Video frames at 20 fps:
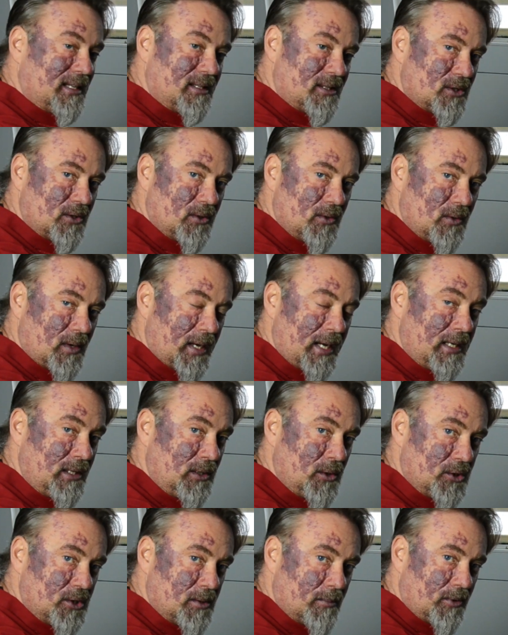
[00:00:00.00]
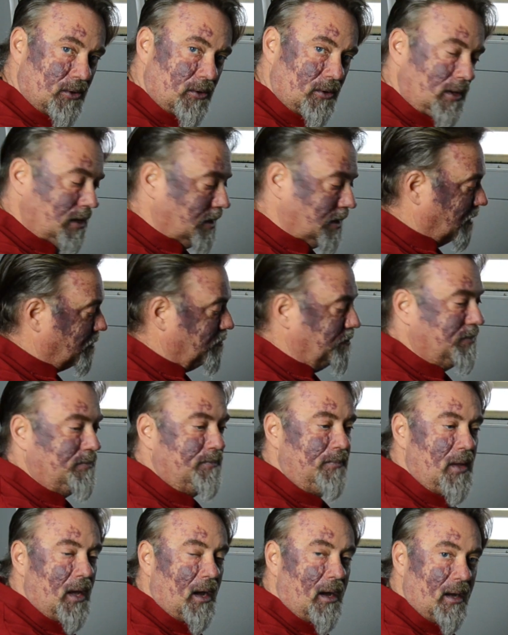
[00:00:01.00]
into a usable
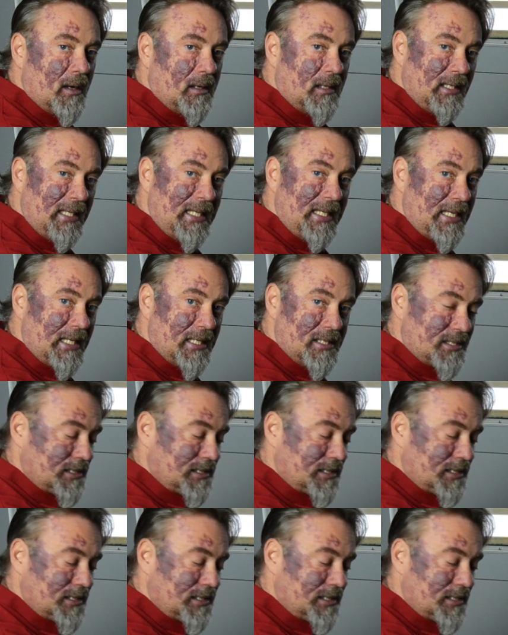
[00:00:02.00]
cleaning